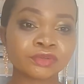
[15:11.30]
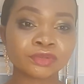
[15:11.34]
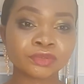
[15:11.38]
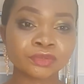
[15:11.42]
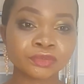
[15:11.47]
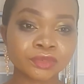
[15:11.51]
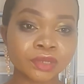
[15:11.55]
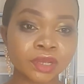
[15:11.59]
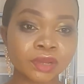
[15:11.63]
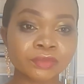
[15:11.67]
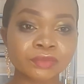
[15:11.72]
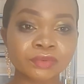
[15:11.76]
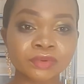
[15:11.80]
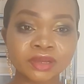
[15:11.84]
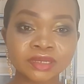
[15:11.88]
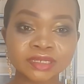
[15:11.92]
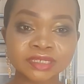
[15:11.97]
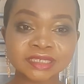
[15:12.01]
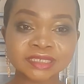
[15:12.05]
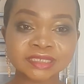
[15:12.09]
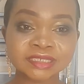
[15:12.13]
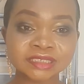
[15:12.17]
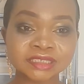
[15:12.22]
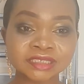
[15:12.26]
You are
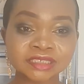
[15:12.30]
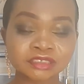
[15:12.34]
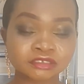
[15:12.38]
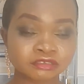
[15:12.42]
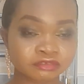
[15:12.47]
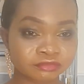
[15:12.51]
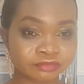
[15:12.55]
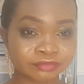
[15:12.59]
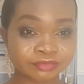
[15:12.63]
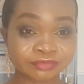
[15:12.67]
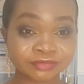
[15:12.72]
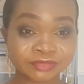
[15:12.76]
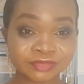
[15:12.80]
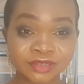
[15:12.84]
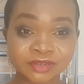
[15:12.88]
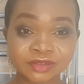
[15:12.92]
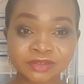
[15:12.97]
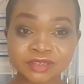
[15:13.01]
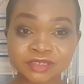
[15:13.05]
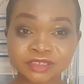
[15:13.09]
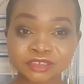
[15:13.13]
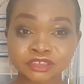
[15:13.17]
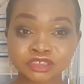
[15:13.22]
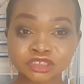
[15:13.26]
running
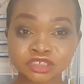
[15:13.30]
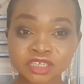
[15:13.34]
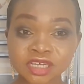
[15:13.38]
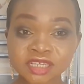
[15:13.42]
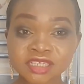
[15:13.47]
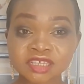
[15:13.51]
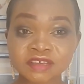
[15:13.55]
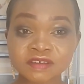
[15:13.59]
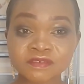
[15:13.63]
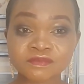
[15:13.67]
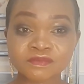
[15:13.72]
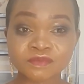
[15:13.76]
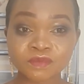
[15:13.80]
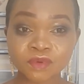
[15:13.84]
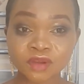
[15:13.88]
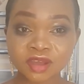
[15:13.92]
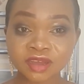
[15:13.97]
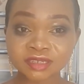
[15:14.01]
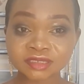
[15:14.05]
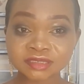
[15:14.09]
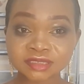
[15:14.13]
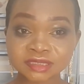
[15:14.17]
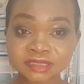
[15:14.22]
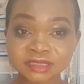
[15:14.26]
short of
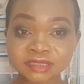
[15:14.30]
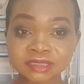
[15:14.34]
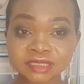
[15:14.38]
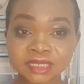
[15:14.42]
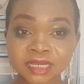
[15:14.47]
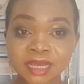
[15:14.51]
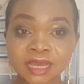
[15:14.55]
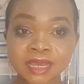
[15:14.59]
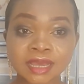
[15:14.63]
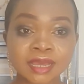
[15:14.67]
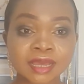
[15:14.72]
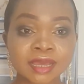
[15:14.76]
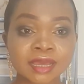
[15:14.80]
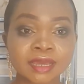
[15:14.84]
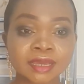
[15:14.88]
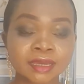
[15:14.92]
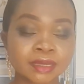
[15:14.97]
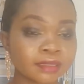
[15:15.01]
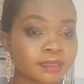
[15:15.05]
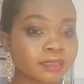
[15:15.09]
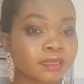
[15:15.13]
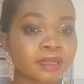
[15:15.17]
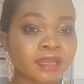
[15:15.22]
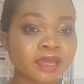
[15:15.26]
words,
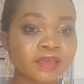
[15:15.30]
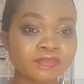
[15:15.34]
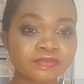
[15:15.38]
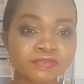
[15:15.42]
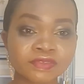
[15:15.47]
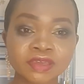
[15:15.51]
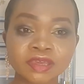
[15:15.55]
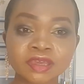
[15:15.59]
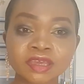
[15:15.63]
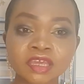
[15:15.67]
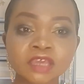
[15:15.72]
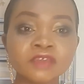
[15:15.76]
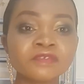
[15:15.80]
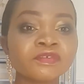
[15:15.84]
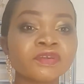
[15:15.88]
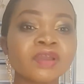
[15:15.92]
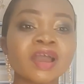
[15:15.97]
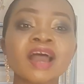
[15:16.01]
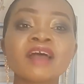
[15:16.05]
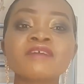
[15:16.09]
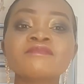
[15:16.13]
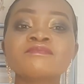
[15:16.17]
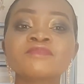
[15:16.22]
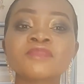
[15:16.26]
then I think if you
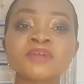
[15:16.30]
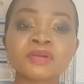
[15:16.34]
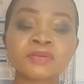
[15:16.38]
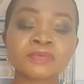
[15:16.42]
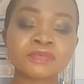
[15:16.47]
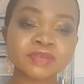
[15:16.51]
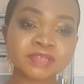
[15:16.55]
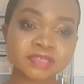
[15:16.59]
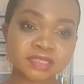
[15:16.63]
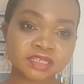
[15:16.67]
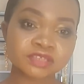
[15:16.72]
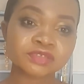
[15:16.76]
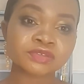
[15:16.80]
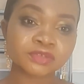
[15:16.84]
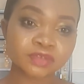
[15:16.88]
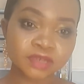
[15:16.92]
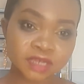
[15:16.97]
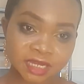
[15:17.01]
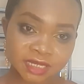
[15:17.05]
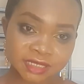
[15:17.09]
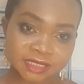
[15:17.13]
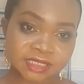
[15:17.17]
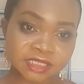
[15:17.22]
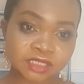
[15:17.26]
have more reasons, you
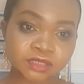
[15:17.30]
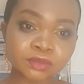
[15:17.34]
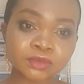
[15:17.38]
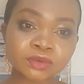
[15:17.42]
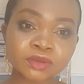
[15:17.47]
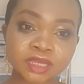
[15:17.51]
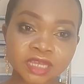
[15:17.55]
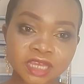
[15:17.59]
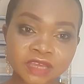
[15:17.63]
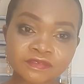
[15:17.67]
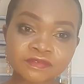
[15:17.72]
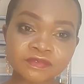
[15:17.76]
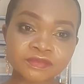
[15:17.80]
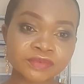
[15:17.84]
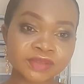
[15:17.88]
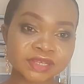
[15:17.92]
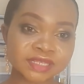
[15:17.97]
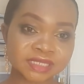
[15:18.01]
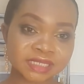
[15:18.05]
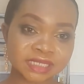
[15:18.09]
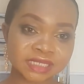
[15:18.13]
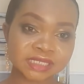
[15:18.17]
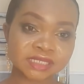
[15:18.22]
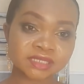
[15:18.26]
can still give
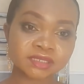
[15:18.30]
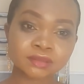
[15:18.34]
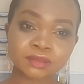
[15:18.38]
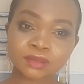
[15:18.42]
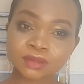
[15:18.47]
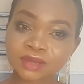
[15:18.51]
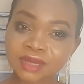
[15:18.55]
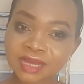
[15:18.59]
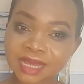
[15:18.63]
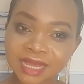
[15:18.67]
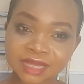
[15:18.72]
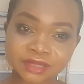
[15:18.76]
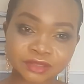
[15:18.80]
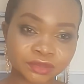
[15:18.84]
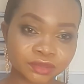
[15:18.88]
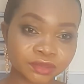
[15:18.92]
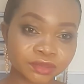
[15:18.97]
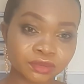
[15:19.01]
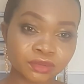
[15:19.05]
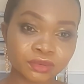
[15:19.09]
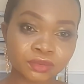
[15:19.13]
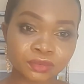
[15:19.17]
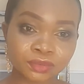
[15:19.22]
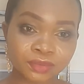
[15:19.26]
reasons, so long as you're
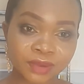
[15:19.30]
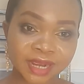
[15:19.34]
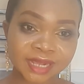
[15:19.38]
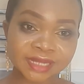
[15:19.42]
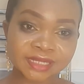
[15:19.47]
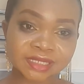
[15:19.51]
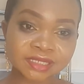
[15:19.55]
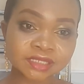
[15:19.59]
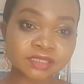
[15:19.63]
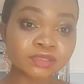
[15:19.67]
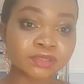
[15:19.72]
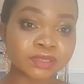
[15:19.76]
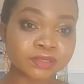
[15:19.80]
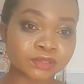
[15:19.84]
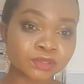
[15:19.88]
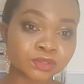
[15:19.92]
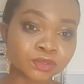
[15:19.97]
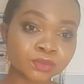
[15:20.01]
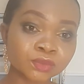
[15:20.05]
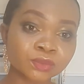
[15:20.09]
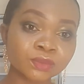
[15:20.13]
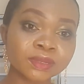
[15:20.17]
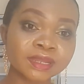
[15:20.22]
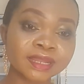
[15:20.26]
not writing to
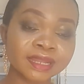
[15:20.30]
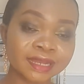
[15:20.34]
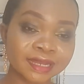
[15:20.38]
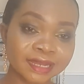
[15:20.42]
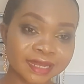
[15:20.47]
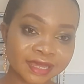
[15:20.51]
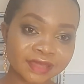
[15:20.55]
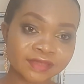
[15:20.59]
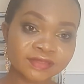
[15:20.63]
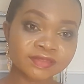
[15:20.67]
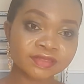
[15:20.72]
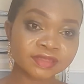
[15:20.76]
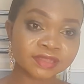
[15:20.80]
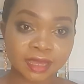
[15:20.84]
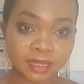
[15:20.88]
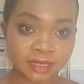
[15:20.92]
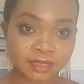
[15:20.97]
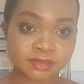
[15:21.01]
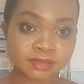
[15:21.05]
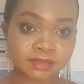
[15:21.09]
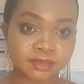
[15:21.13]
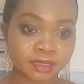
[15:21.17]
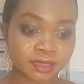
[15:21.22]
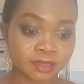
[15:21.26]
lengthy
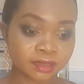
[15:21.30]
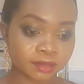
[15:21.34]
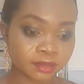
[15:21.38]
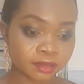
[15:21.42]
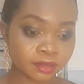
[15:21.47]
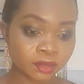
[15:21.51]
essay.